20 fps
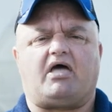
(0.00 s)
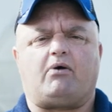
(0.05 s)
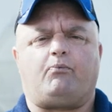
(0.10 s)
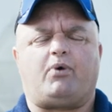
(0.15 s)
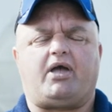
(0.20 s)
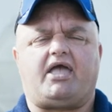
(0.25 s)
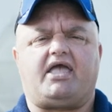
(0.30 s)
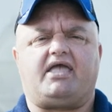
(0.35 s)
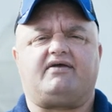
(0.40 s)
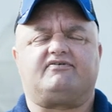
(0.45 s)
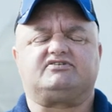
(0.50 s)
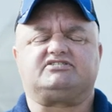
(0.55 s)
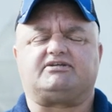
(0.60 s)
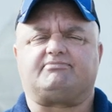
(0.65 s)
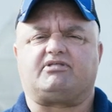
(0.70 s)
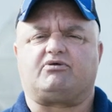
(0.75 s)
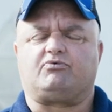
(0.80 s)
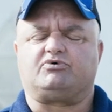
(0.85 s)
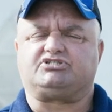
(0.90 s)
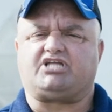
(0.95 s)
That way if
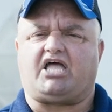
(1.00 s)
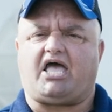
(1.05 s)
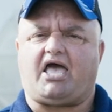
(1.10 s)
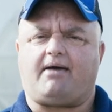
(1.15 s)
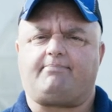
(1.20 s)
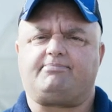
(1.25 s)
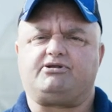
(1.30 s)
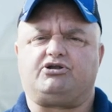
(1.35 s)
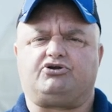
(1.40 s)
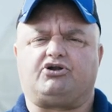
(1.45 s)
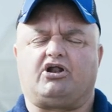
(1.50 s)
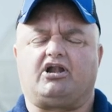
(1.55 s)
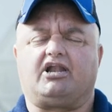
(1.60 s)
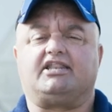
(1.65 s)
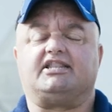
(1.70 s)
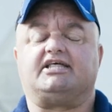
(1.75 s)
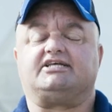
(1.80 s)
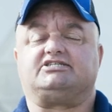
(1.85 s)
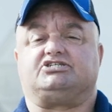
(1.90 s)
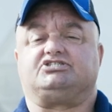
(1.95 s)
something was to happen, your
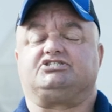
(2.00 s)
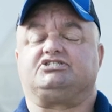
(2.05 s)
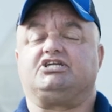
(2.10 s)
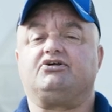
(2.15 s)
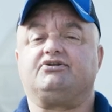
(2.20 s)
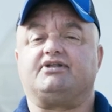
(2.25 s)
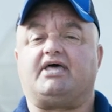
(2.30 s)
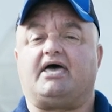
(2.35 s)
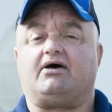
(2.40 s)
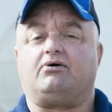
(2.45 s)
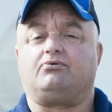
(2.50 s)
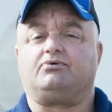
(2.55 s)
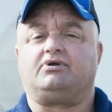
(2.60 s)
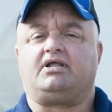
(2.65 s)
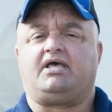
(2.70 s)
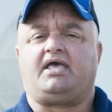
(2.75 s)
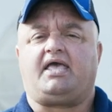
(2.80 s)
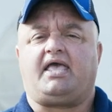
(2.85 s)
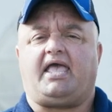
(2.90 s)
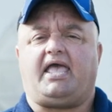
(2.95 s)
dolly legs are still
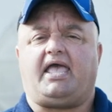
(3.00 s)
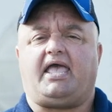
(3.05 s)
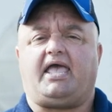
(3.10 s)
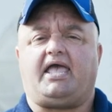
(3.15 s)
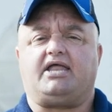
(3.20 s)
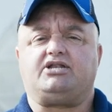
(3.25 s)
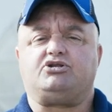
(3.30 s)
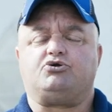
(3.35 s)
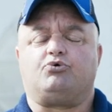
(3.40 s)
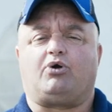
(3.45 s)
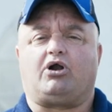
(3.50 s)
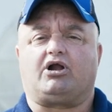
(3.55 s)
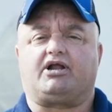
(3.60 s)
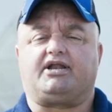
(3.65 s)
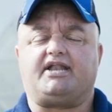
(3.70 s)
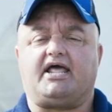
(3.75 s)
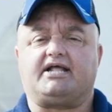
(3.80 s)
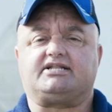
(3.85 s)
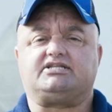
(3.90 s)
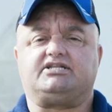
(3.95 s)
down and you are
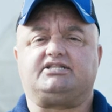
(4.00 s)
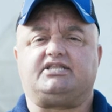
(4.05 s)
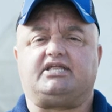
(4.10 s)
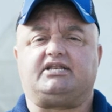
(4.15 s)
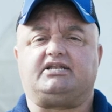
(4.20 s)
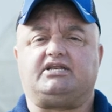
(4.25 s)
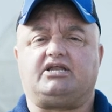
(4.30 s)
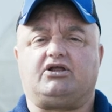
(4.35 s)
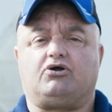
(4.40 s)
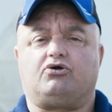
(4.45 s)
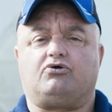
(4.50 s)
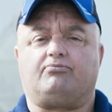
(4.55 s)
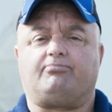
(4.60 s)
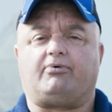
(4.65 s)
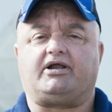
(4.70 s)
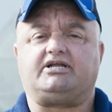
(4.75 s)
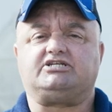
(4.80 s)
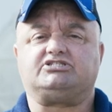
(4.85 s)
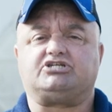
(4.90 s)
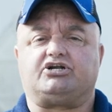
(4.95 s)
connected, then your
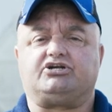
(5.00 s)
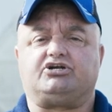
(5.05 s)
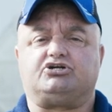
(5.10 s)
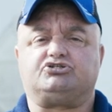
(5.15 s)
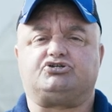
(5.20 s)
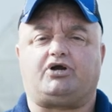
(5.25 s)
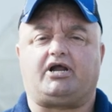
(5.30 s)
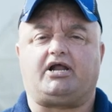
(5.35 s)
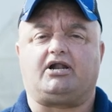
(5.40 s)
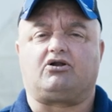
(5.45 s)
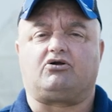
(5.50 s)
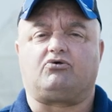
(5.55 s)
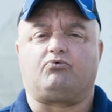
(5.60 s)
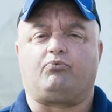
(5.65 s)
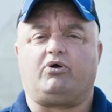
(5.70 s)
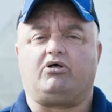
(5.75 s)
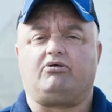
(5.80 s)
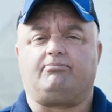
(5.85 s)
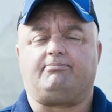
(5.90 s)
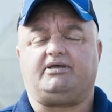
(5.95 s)
brakes on your trailer
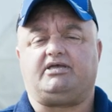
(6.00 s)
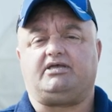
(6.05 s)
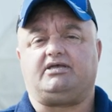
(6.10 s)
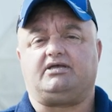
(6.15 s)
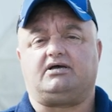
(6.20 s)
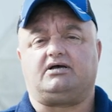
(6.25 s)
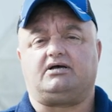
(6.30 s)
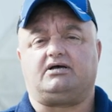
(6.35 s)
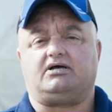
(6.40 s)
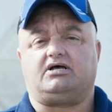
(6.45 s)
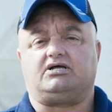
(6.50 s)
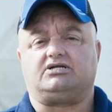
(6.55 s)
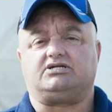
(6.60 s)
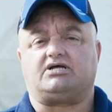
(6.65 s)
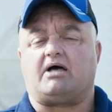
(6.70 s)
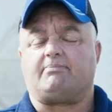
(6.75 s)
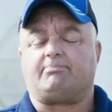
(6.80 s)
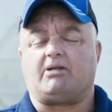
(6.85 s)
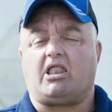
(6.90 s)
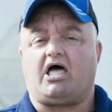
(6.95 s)
will be
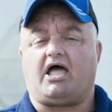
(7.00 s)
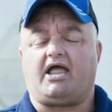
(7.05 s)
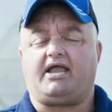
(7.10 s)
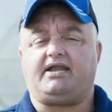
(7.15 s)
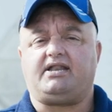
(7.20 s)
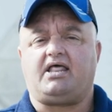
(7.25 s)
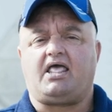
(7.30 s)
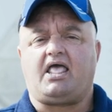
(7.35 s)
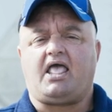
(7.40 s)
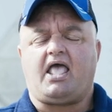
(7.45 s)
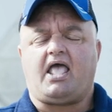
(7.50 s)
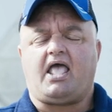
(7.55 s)
uh, applied